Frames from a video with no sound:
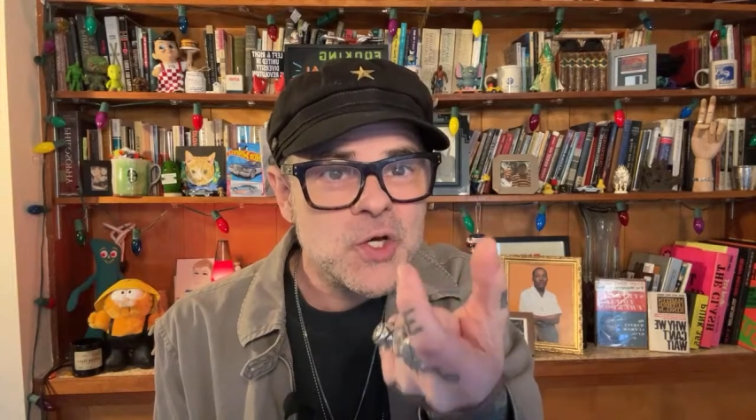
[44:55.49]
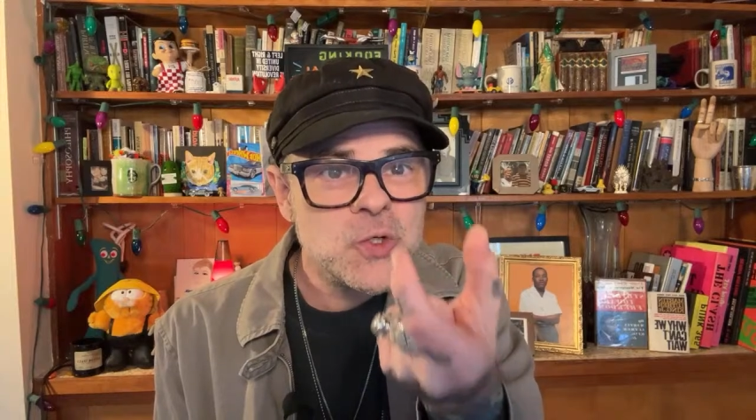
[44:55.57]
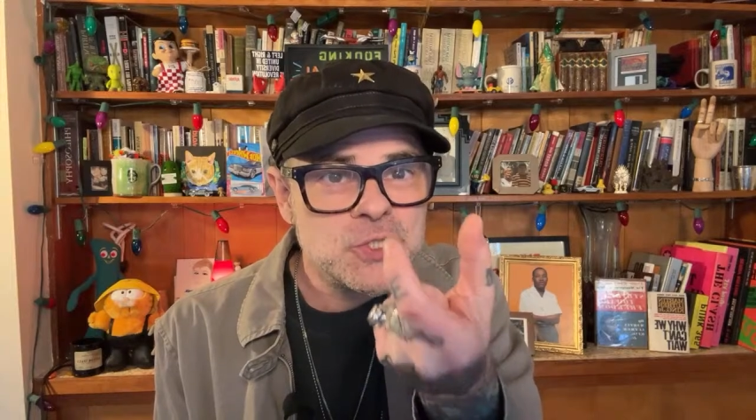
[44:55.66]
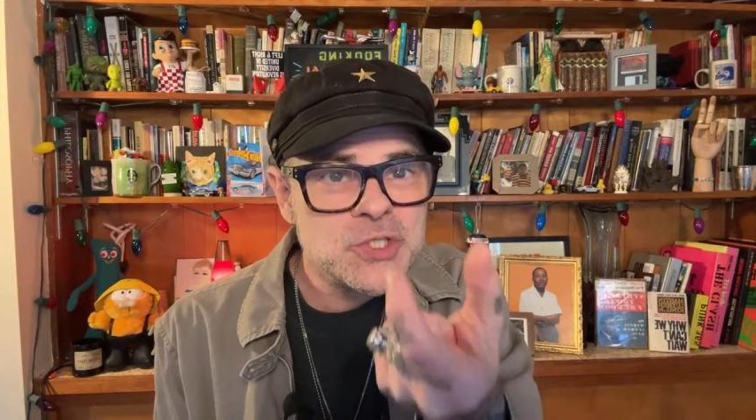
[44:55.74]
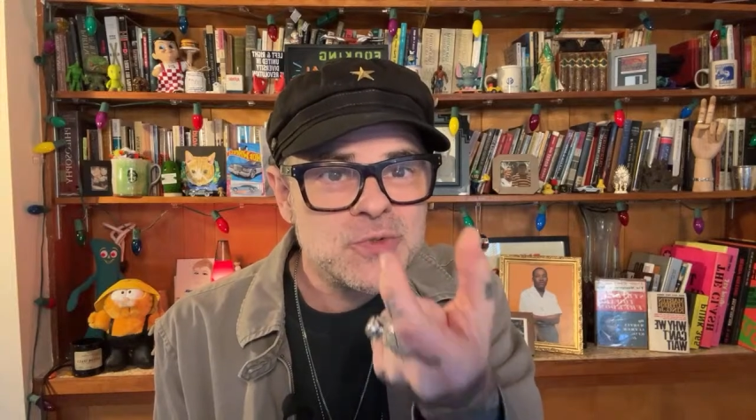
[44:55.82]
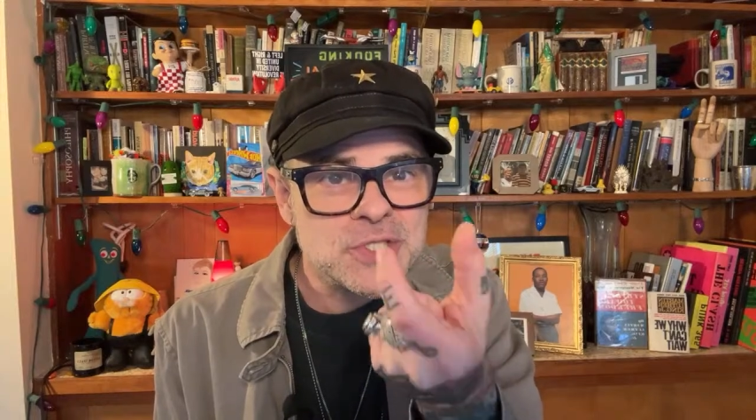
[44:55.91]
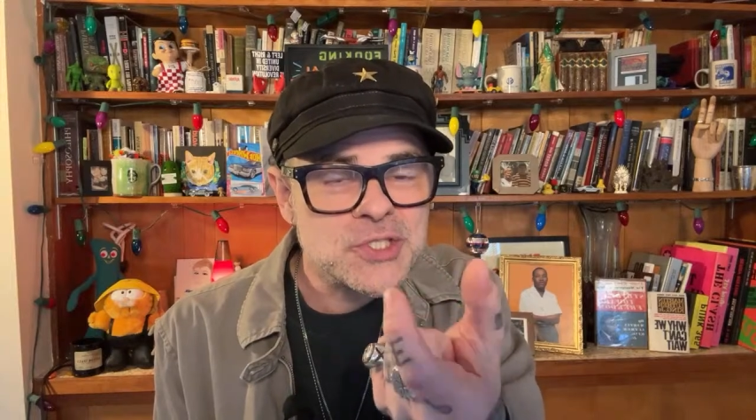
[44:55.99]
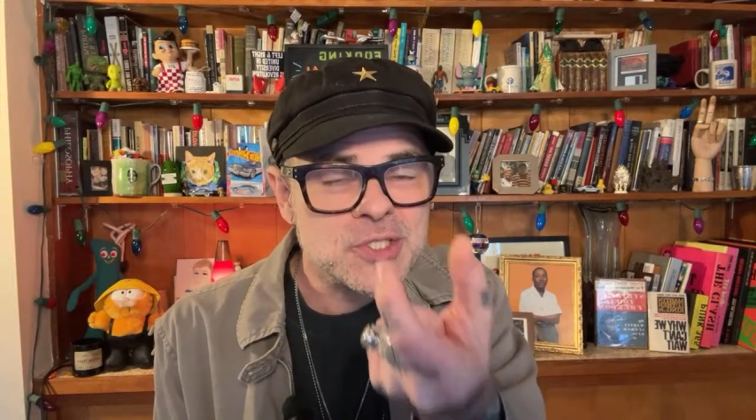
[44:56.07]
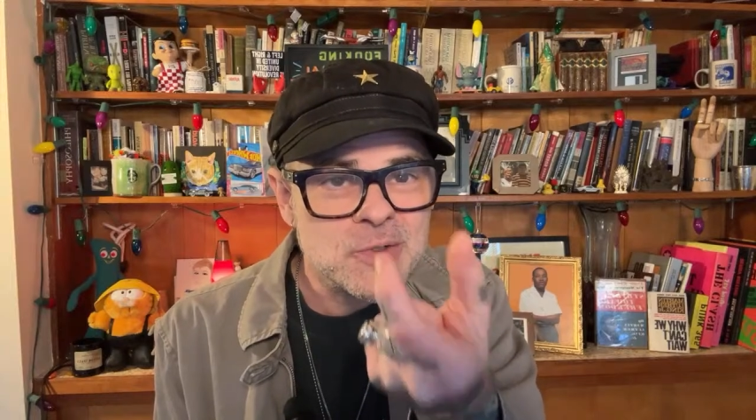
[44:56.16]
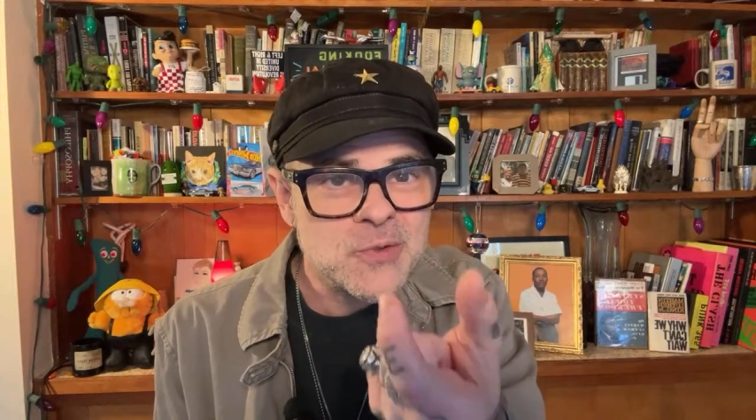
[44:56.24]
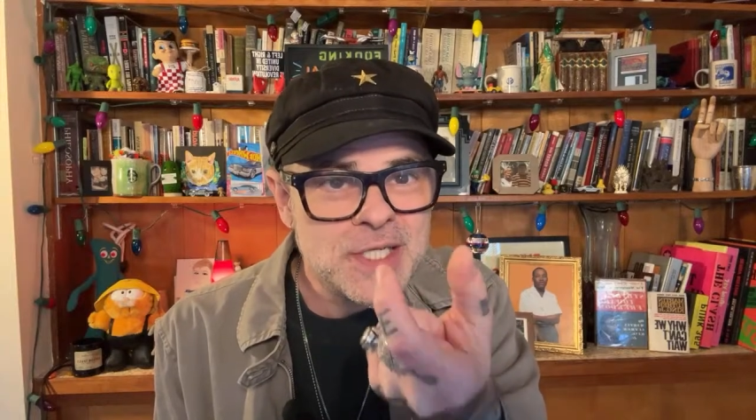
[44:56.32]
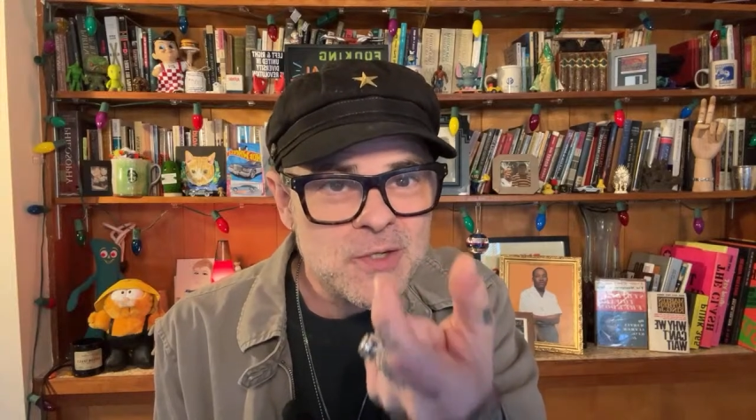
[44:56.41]
those you
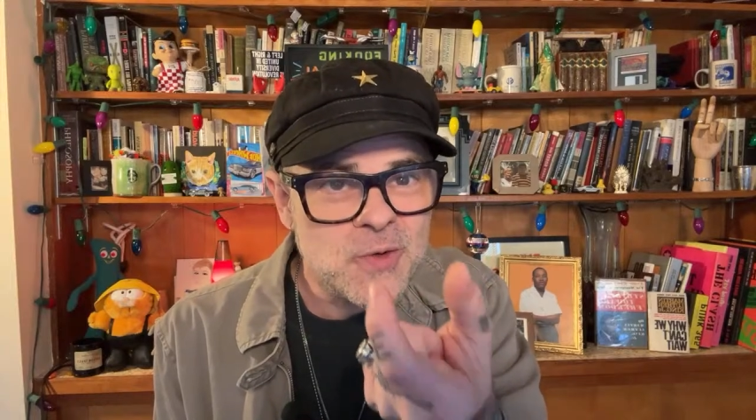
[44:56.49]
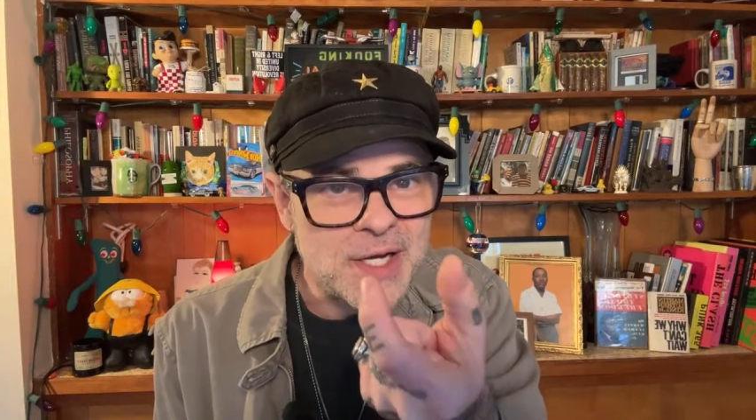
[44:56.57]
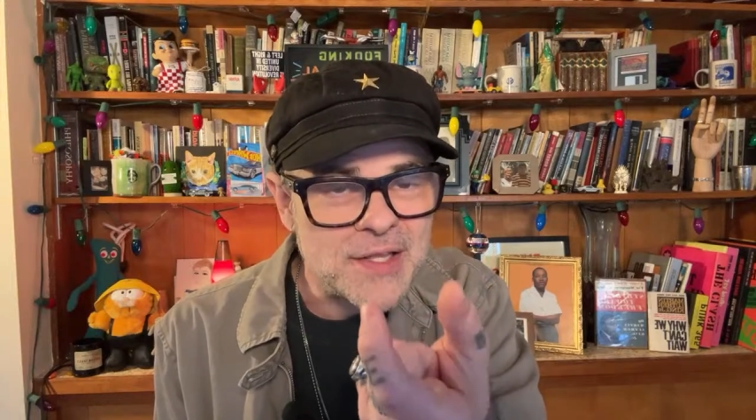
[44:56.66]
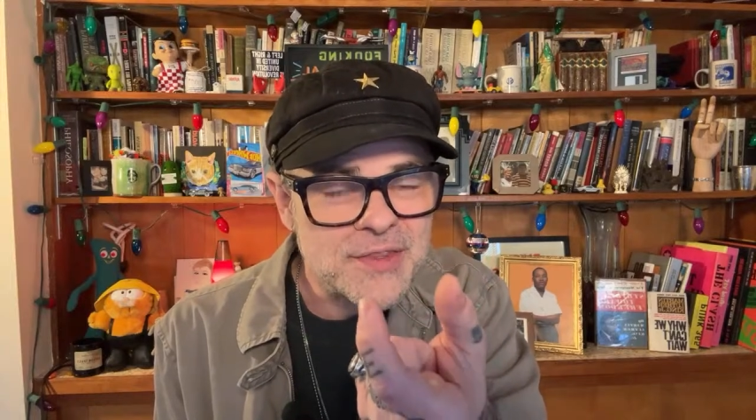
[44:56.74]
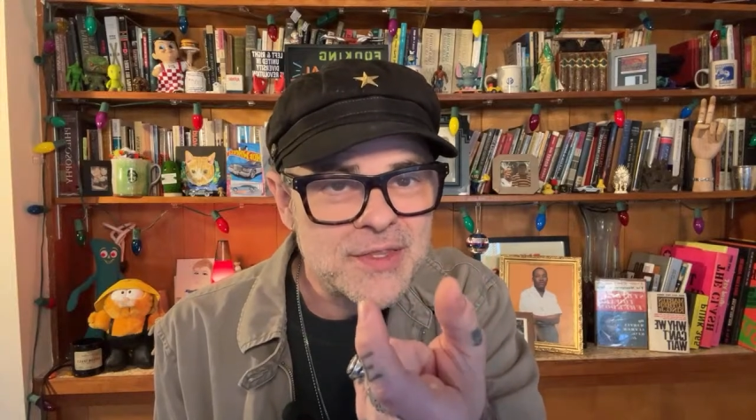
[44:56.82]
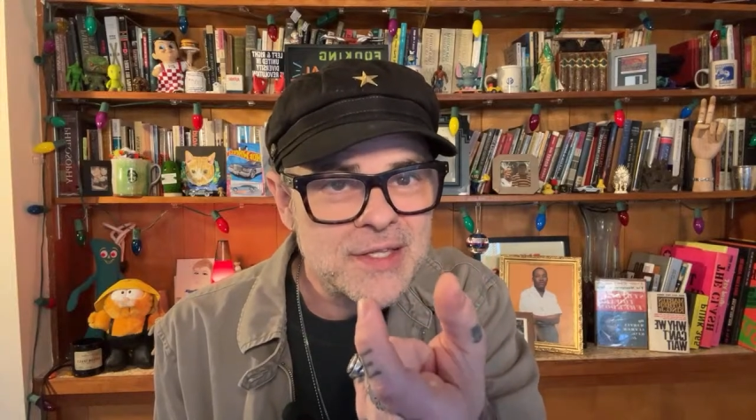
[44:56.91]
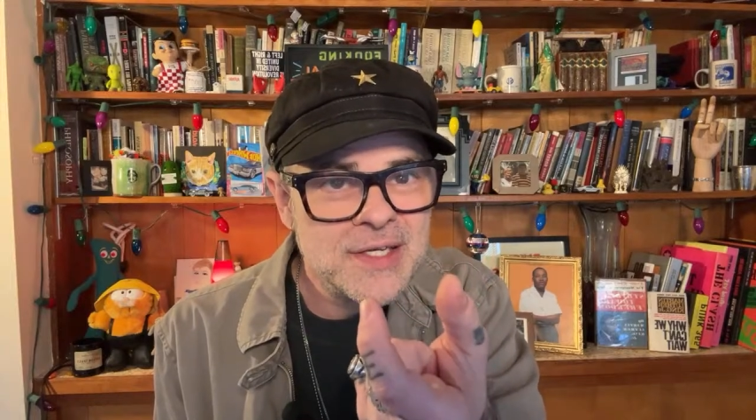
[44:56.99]
disagree with.